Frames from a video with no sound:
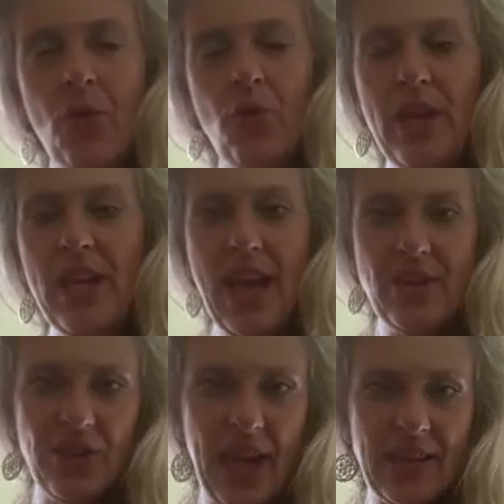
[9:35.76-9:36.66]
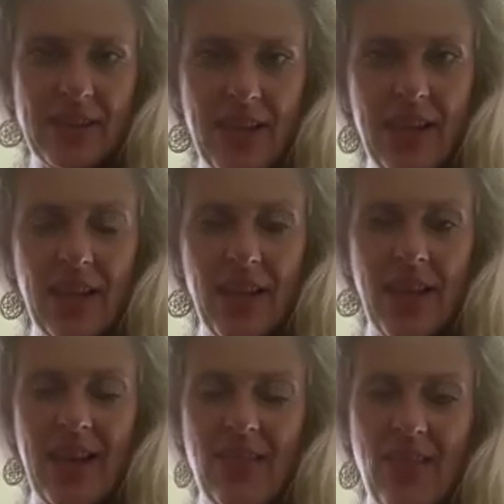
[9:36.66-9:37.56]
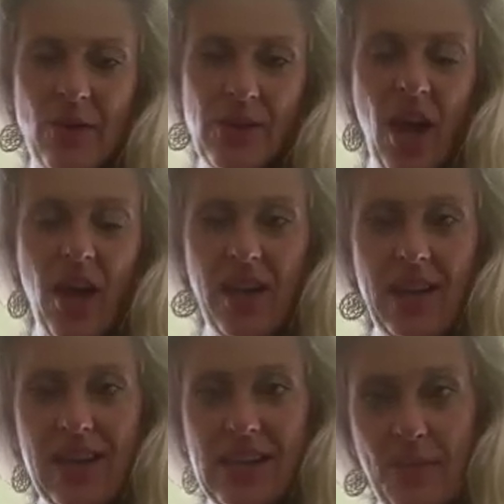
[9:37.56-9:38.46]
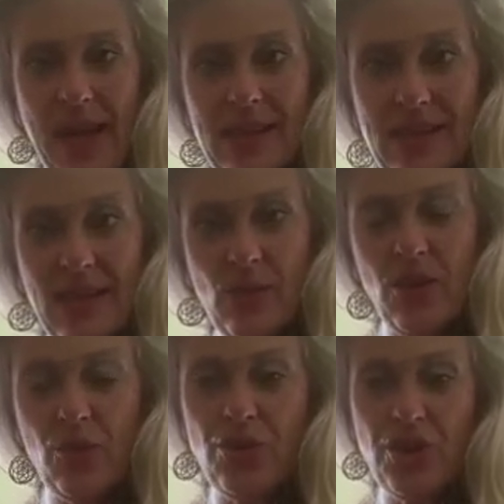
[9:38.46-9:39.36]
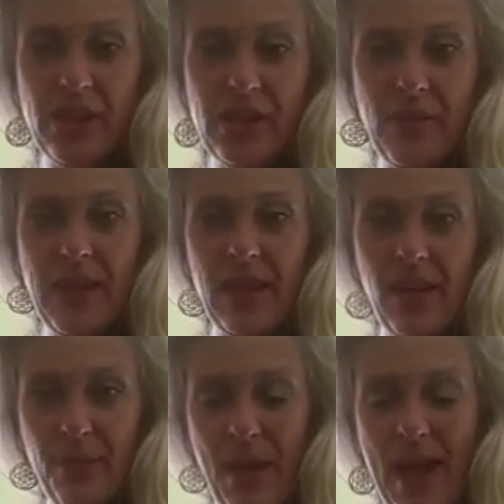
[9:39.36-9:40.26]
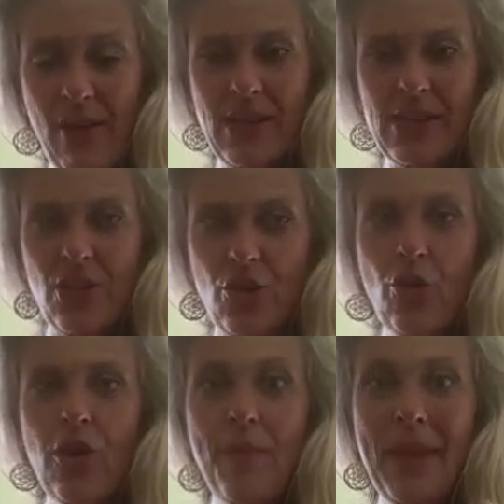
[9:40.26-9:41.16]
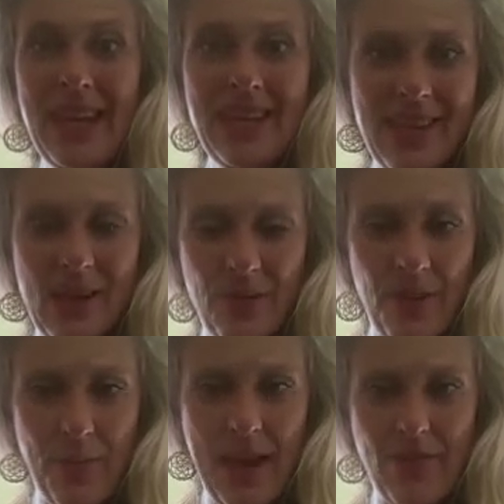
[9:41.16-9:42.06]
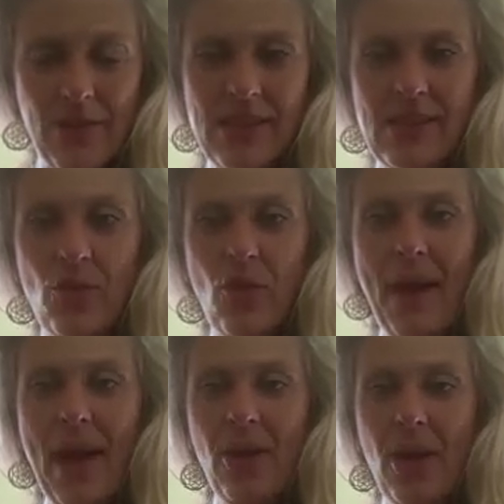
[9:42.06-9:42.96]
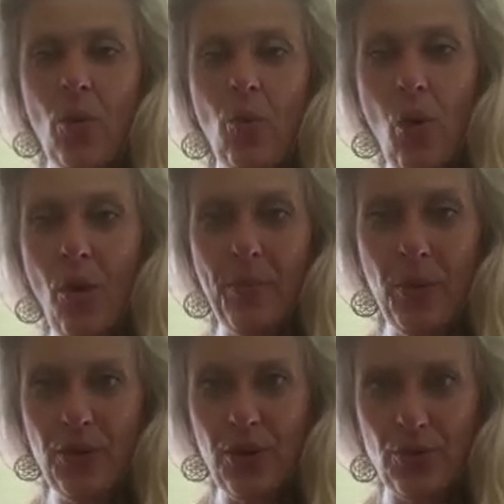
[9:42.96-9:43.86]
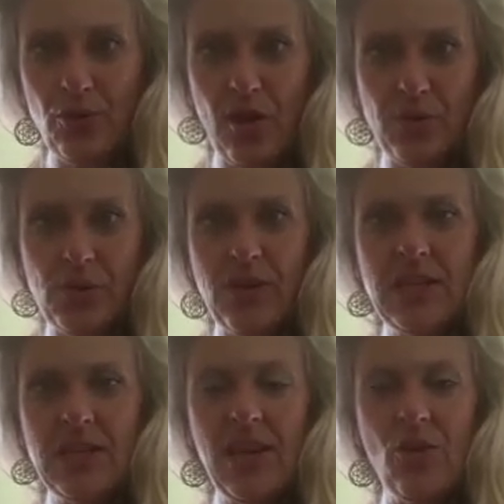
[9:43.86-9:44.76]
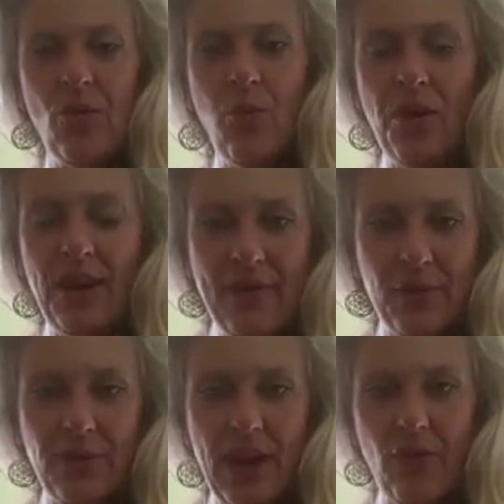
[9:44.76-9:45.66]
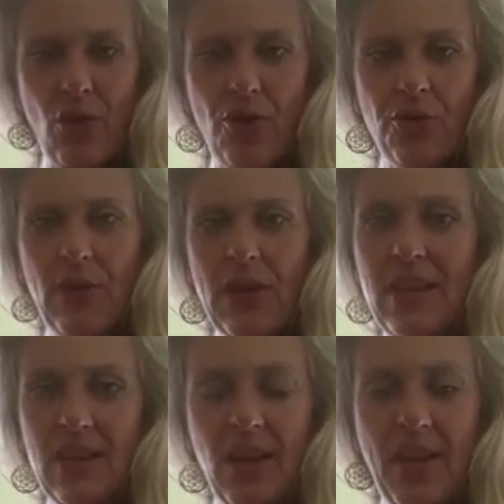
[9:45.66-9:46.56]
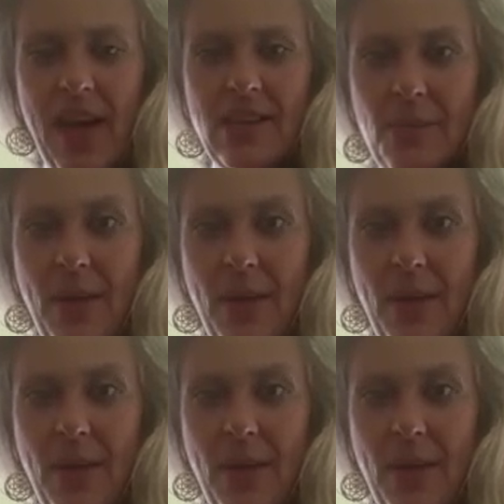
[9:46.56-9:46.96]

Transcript: re-educating in those early spaces when you're just meeting other parents. So you're not competing with other parents. It's not about what book your child's reading or what level they're on or anything like that. It's